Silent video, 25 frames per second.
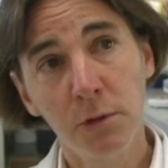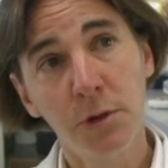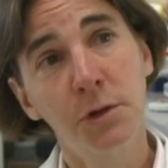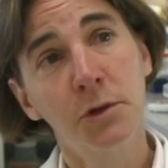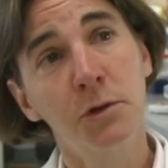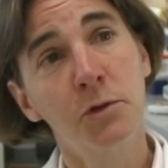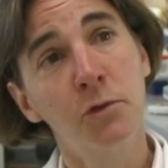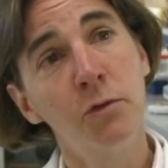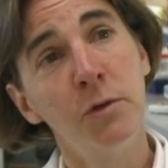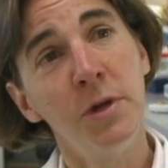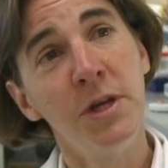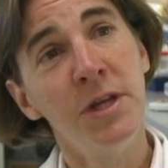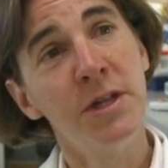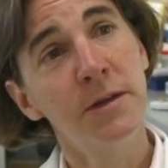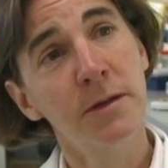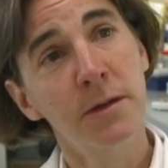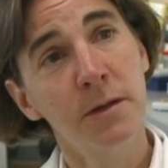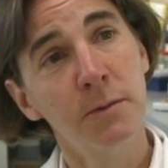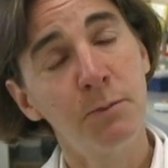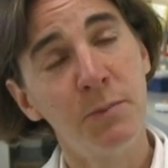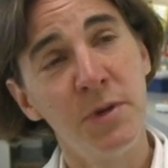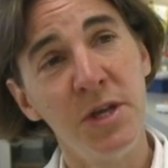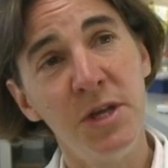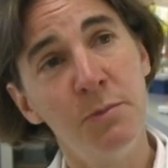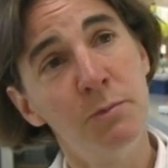would treat
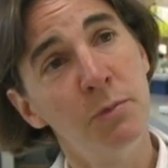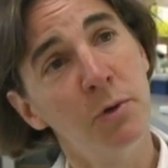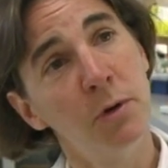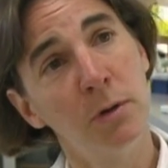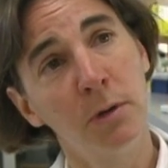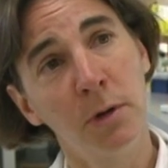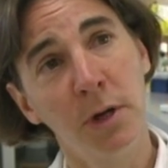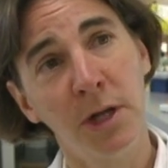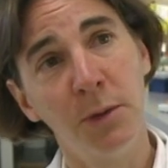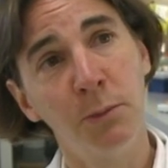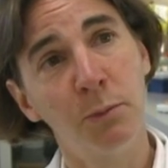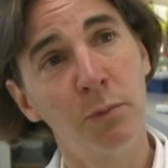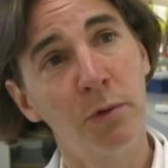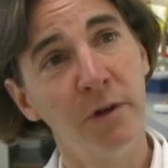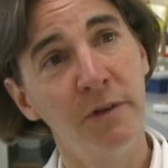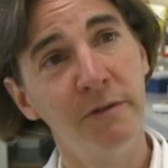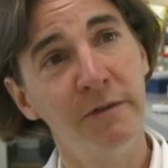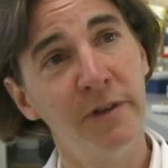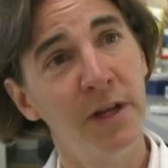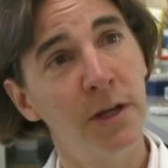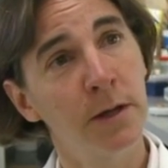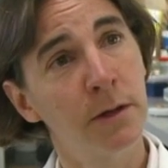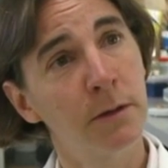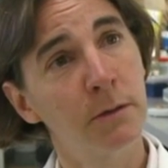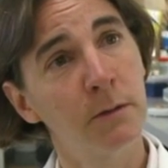people and
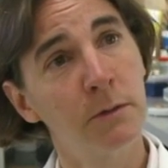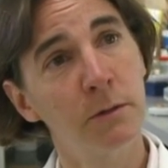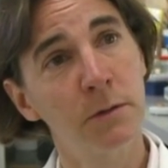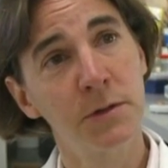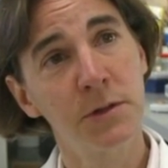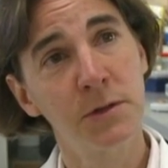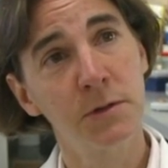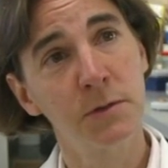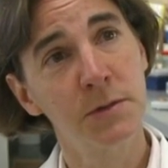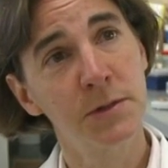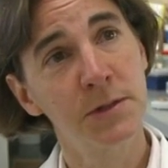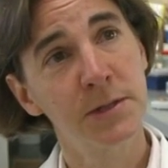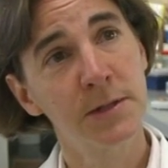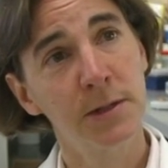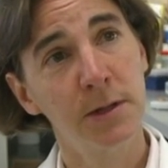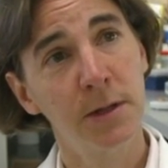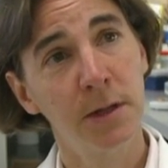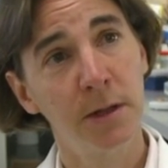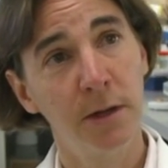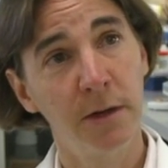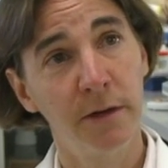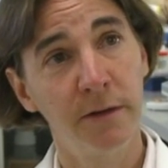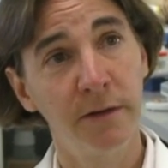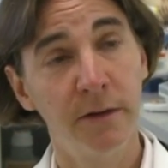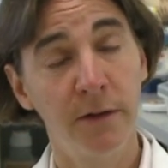prevent all those
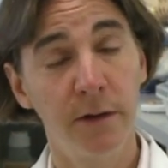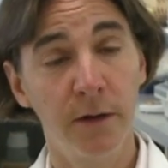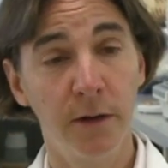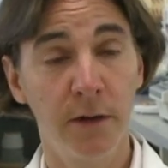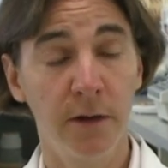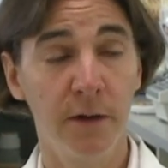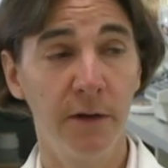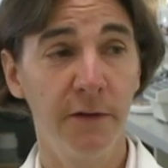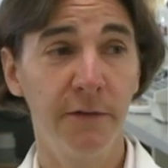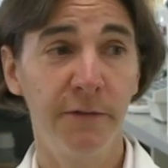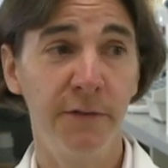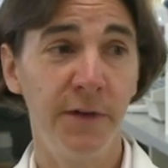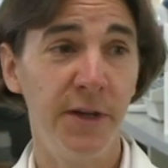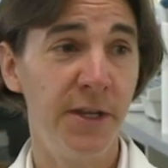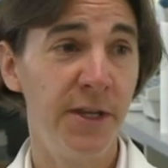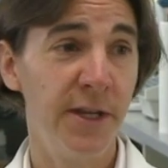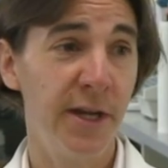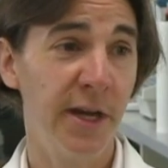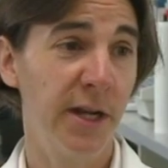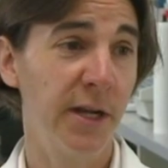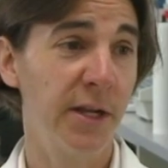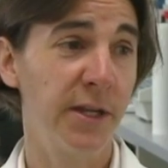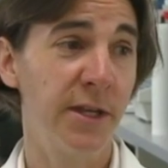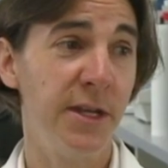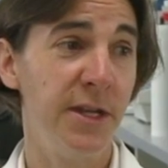
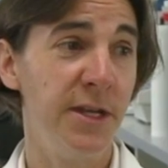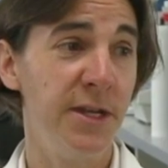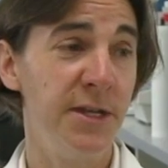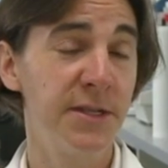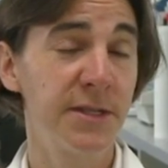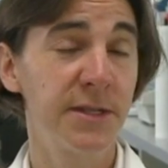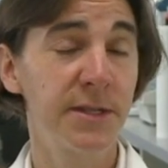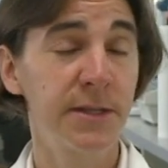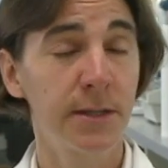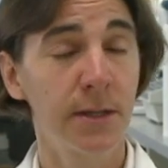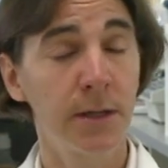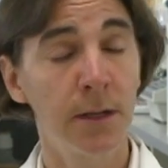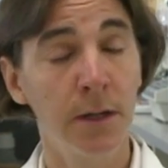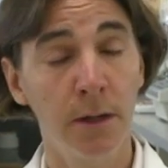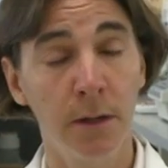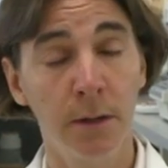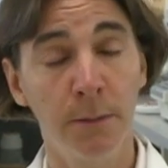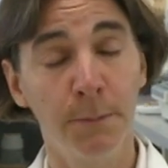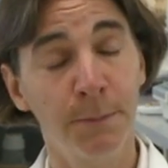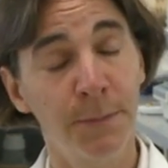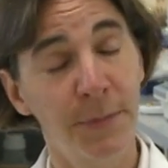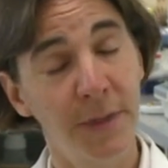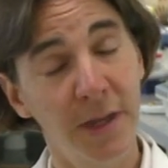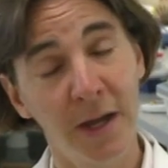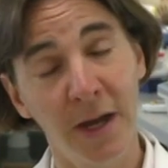fatalities.
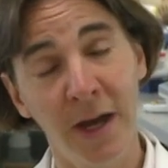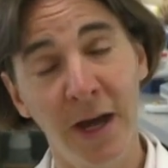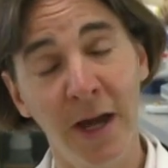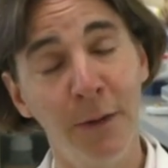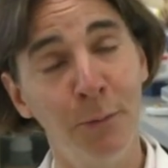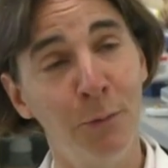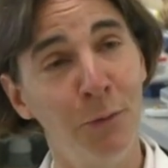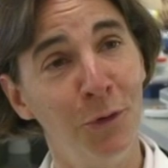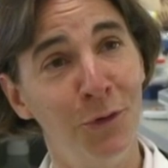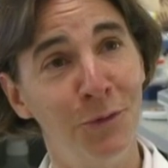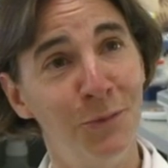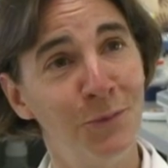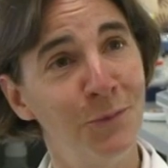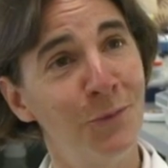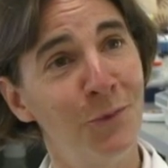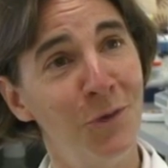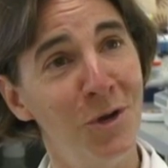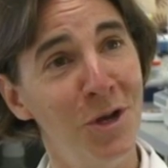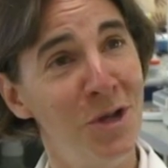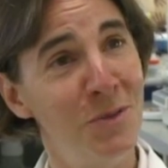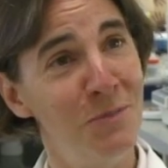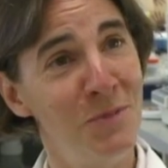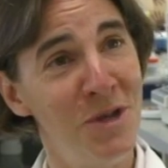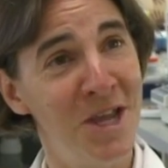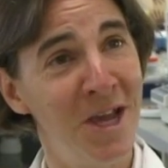I would
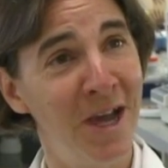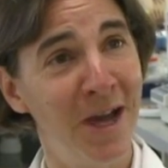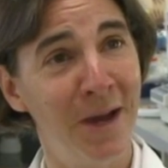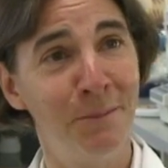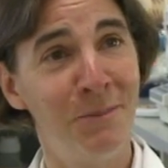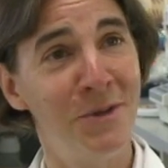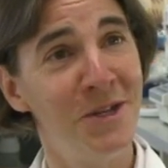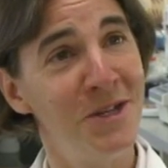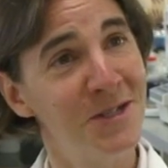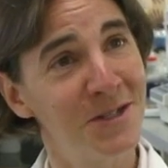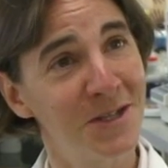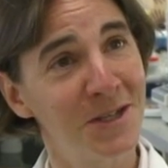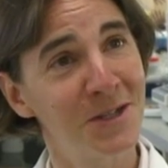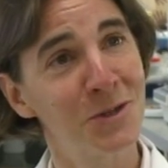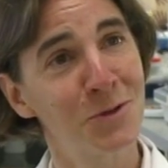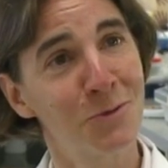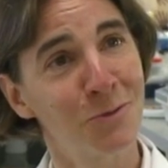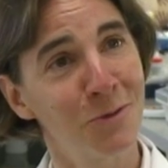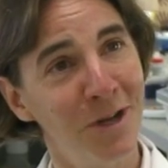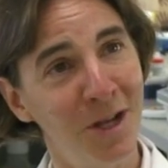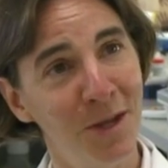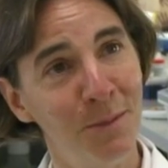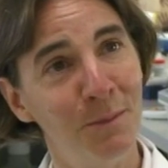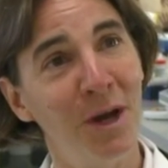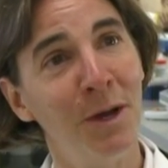really be happy. That's
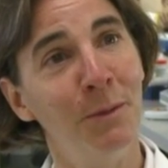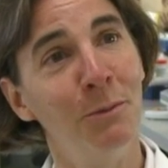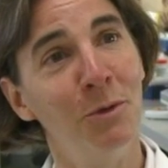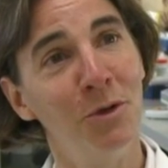really my